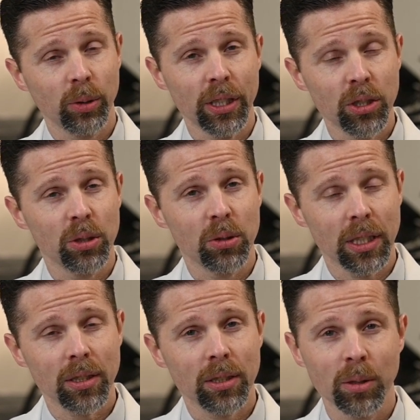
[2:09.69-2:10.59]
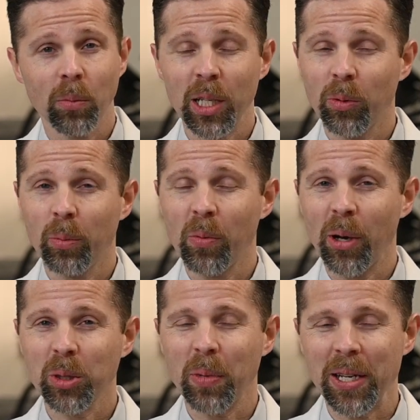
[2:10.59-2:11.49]
please use it. Your money will be
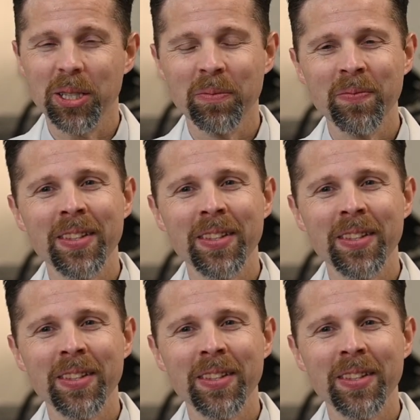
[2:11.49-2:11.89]
well spent.